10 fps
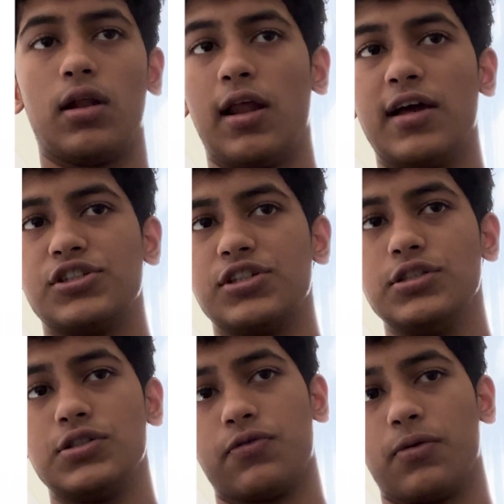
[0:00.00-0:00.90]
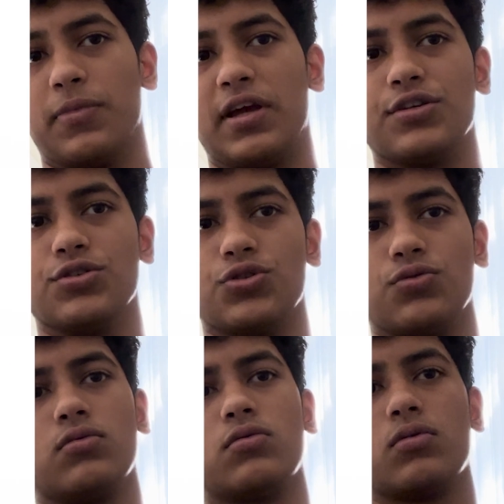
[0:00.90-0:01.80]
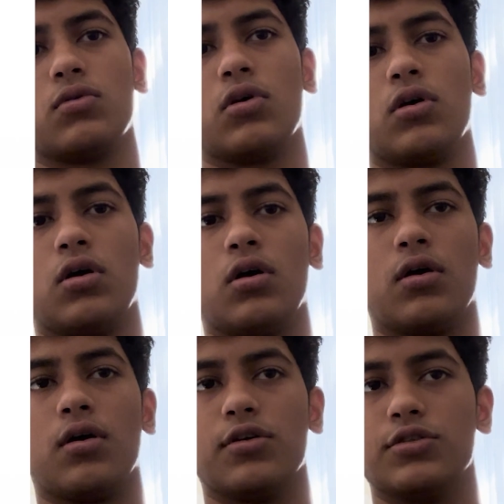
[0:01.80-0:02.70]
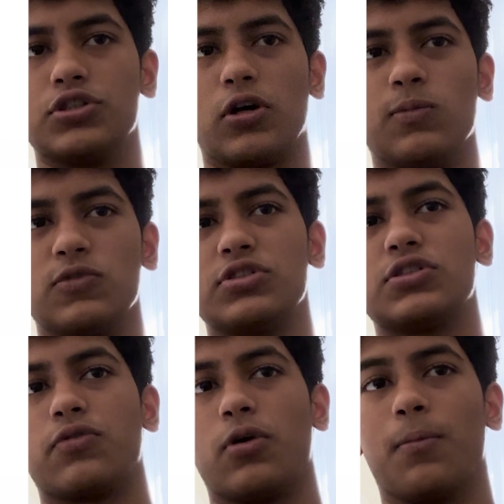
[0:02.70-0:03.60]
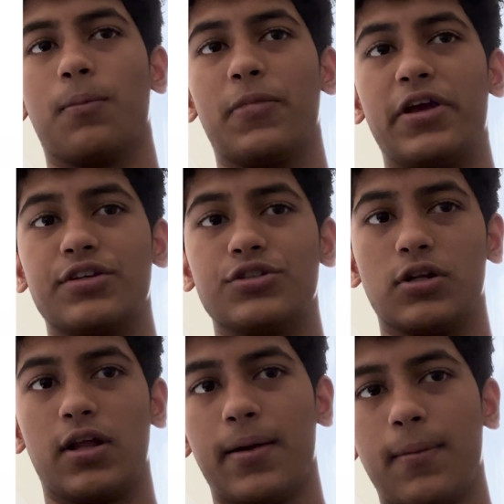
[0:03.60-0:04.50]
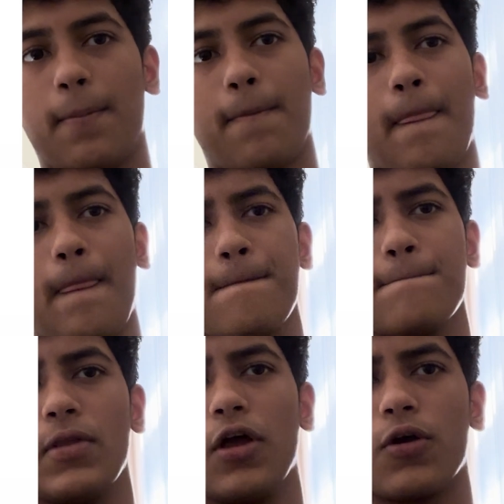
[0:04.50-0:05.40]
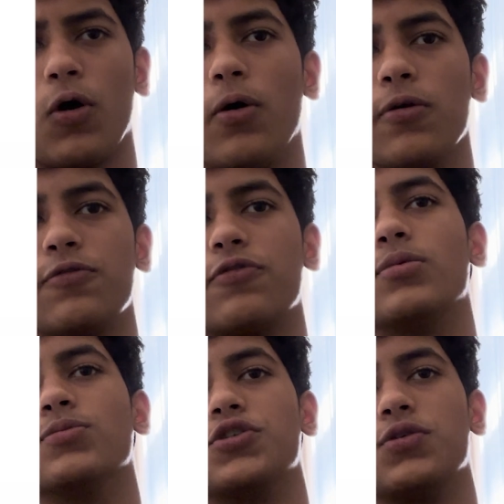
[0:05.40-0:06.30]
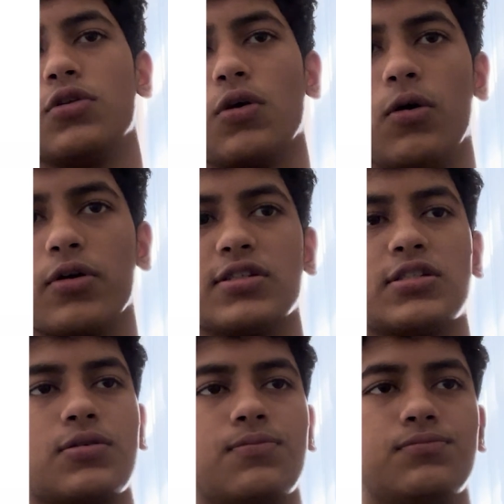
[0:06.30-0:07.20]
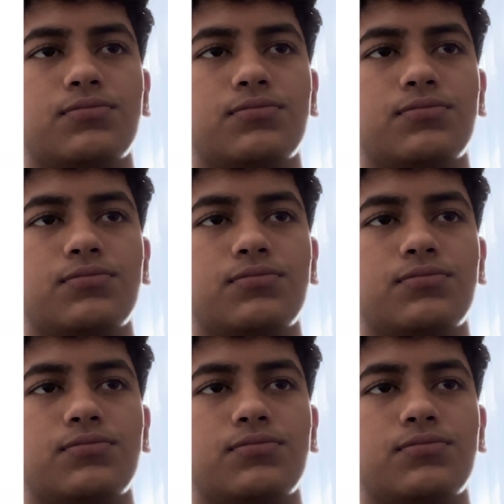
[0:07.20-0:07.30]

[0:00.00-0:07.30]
Lychees, from May to June. Jamuns, from May to July. Corn, from June to August.